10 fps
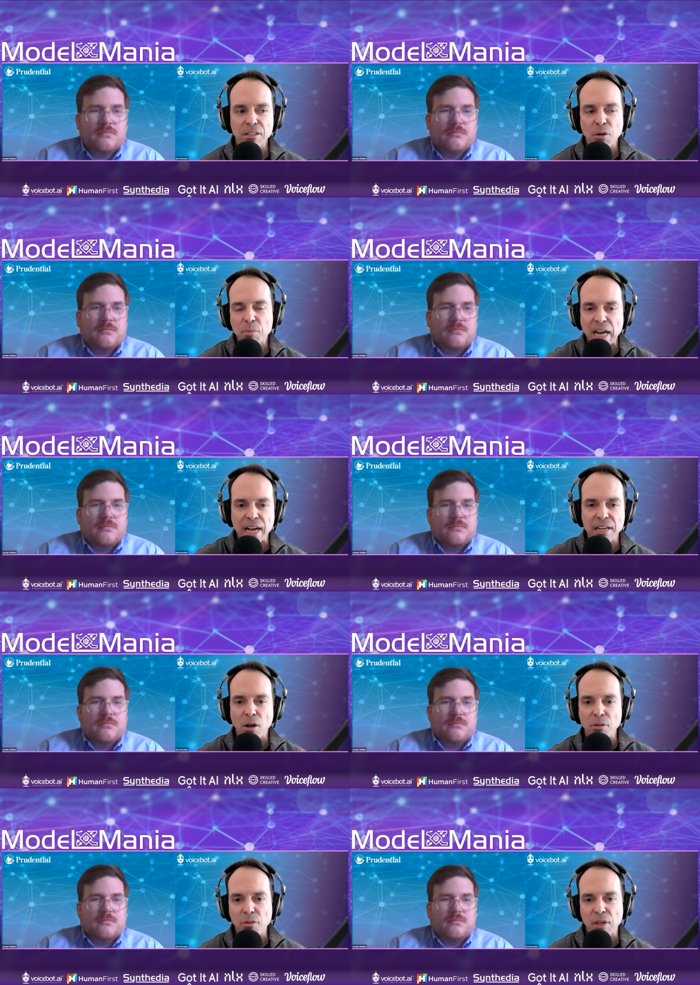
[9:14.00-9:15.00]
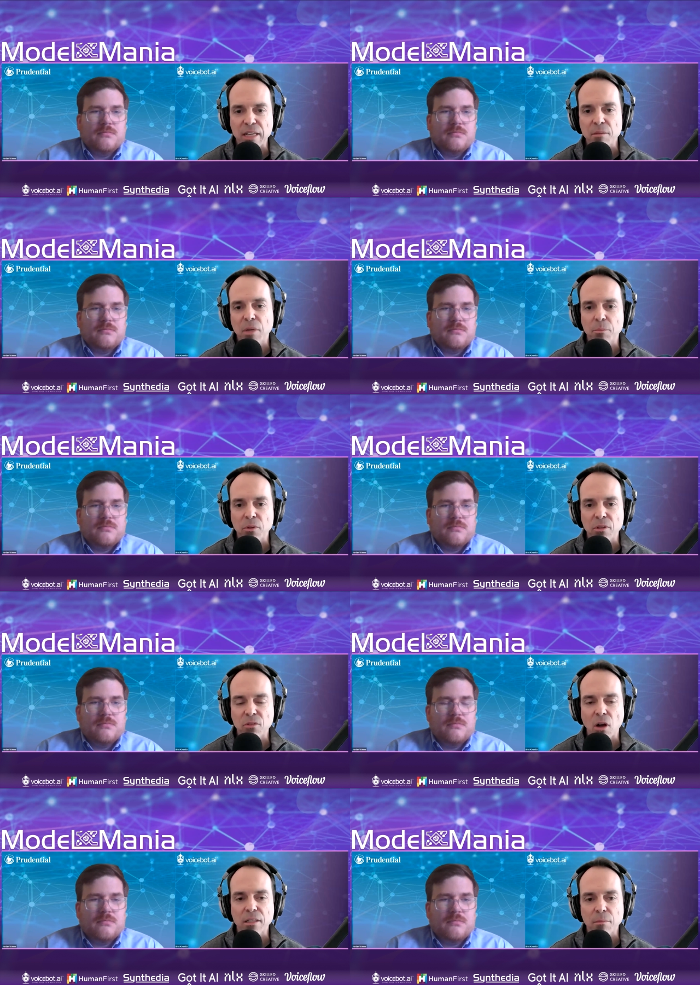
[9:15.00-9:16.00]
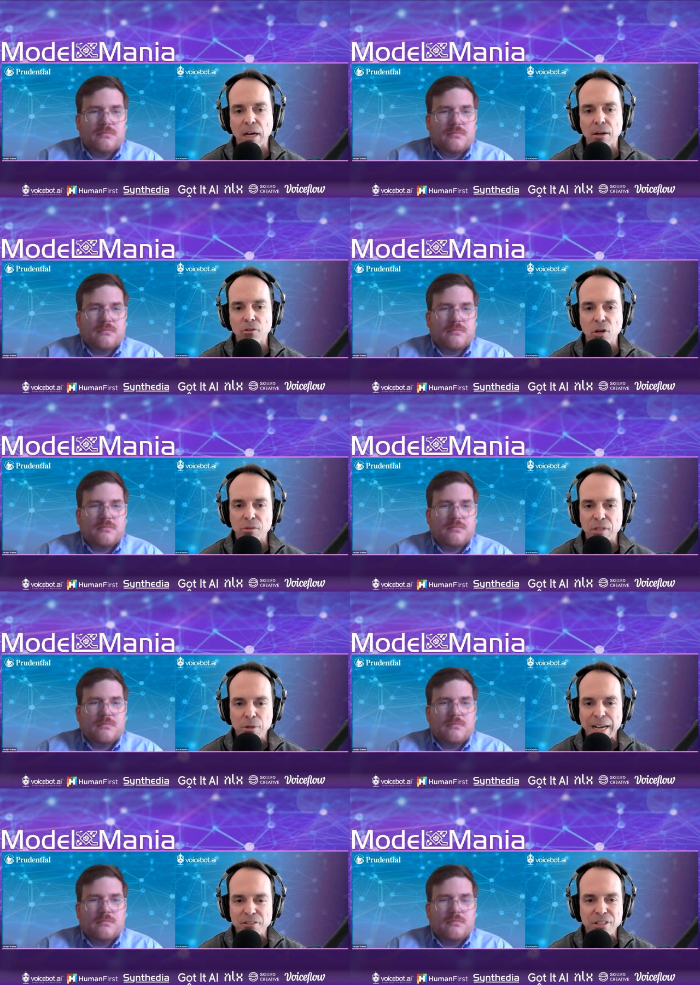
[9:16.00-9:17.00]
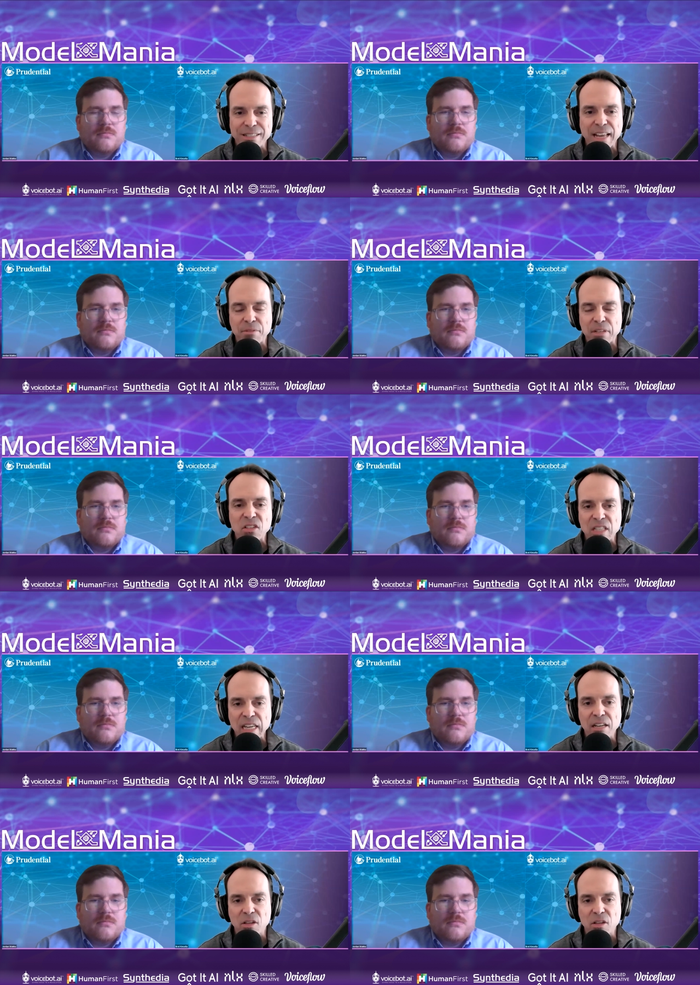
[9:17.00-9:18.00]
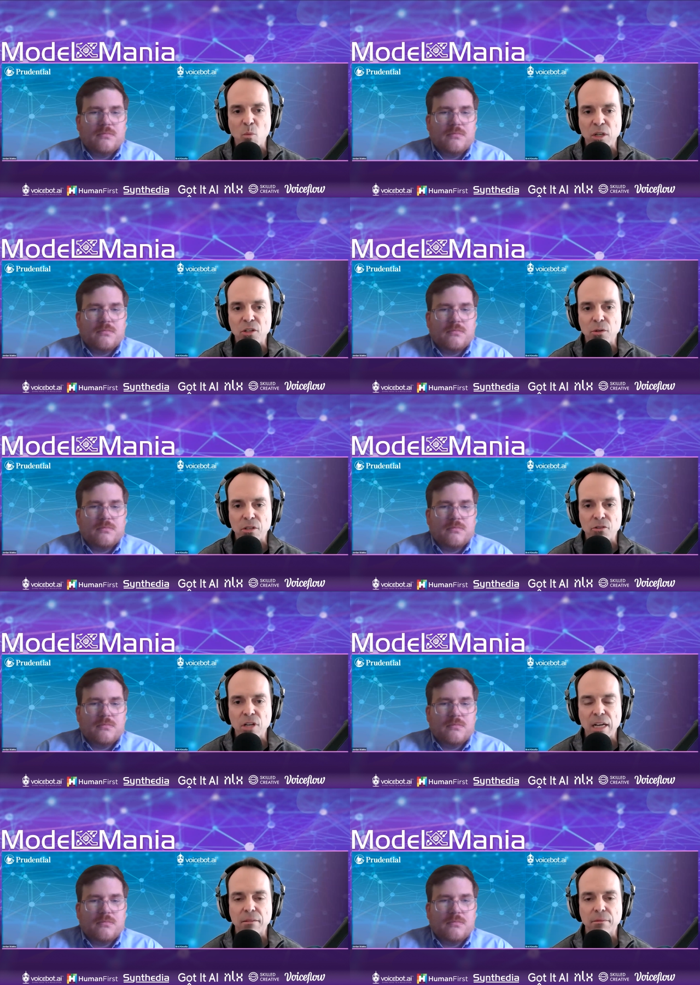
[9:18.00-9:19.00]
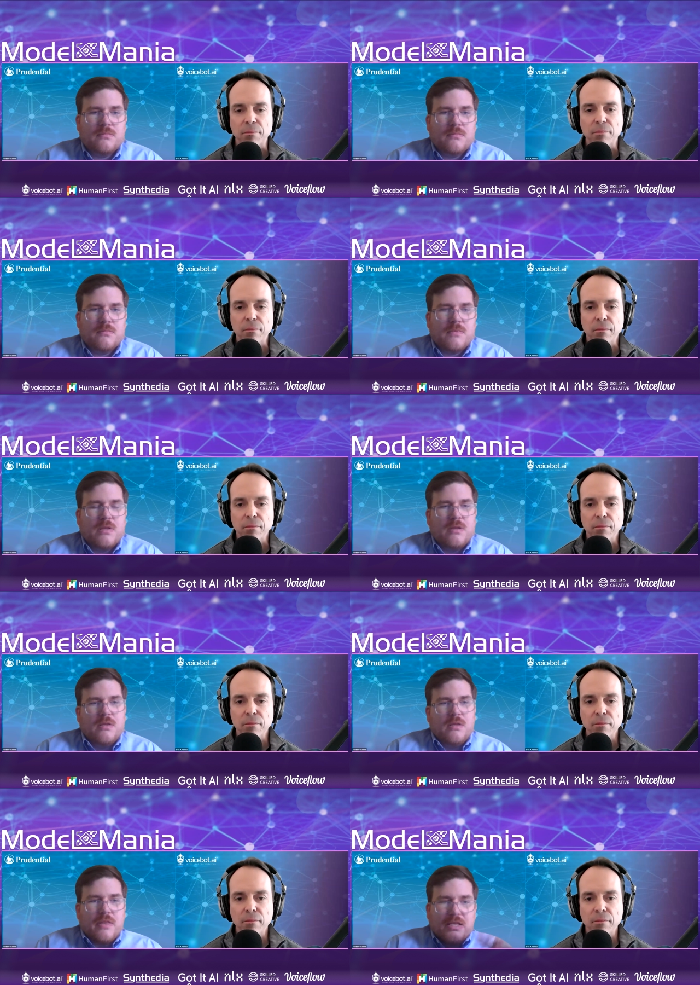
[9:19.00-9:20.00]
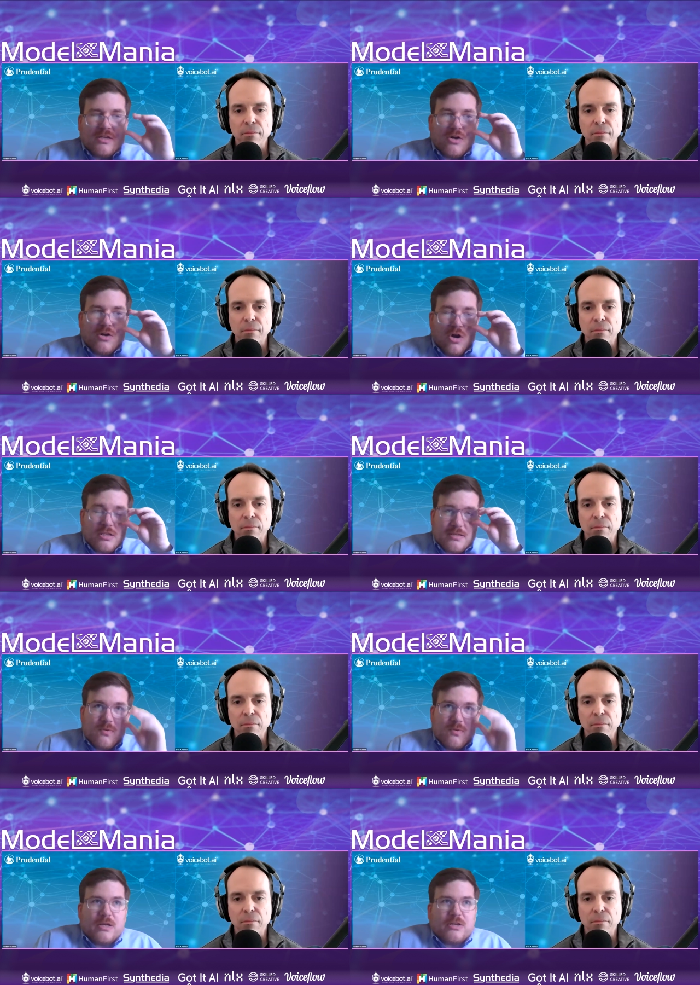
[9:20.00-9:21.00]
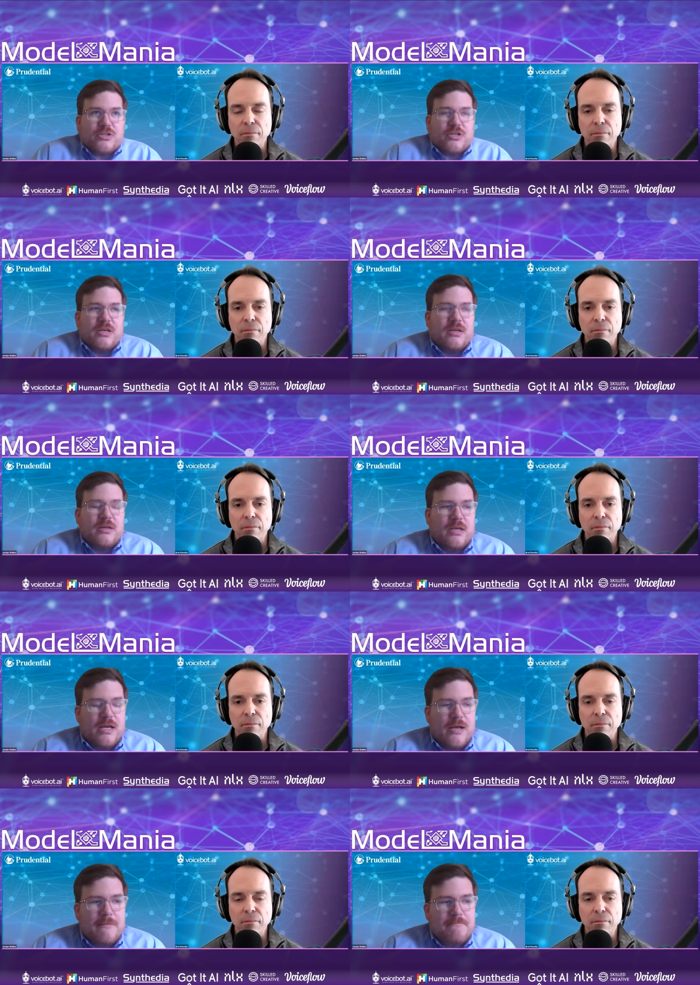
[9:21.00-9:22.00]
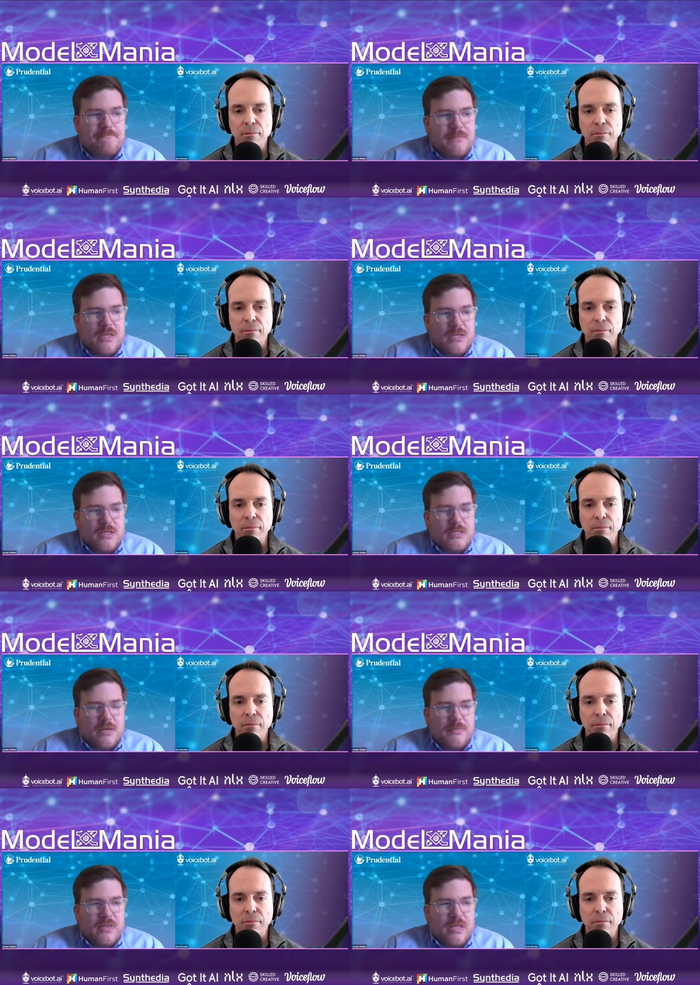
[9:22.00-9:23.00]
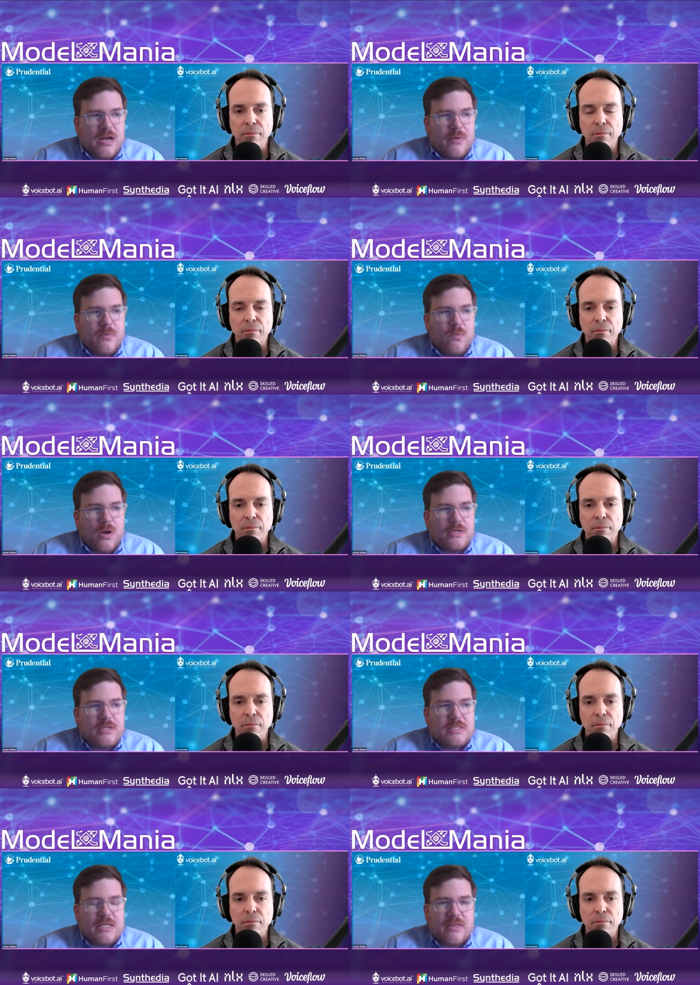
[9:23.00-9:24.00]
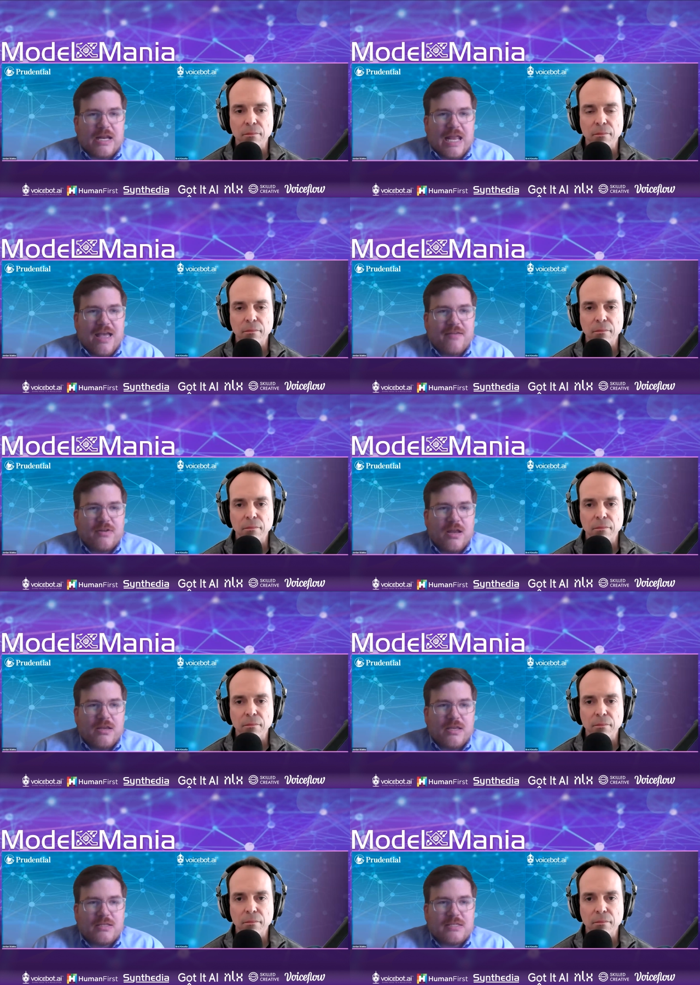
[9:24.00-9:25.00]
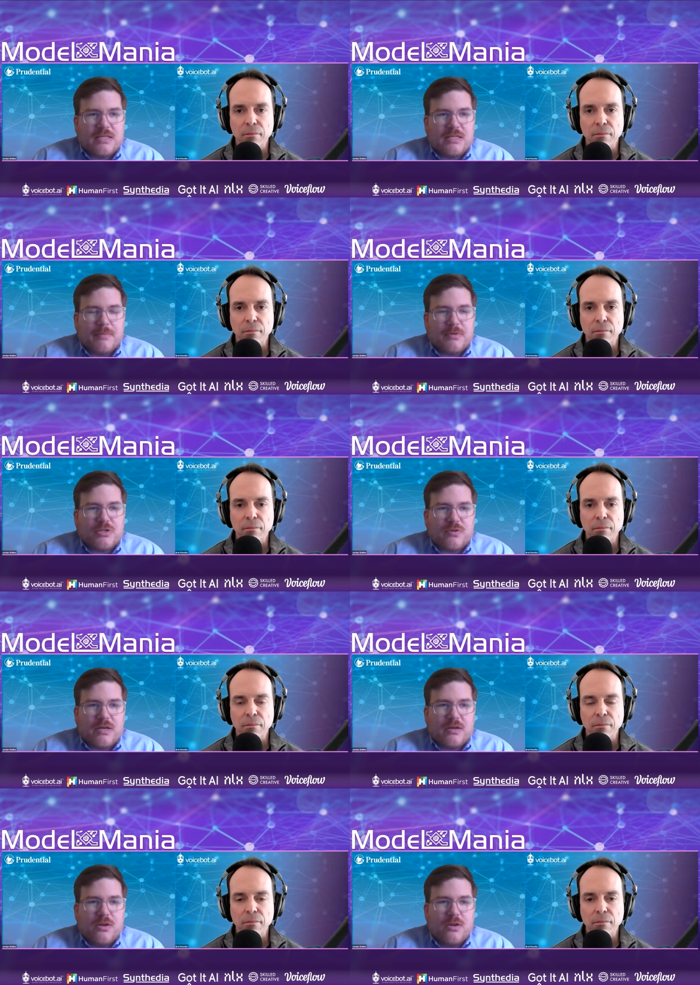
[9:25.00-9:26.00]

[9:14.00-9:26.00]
Speaker 1: you know beyond all the things that people have talked about or shown that you actually just haven't seen someone do this yet
Speaker 2: that's an awesome question. Um, something that I would want to see that I have not yet seen demonstrated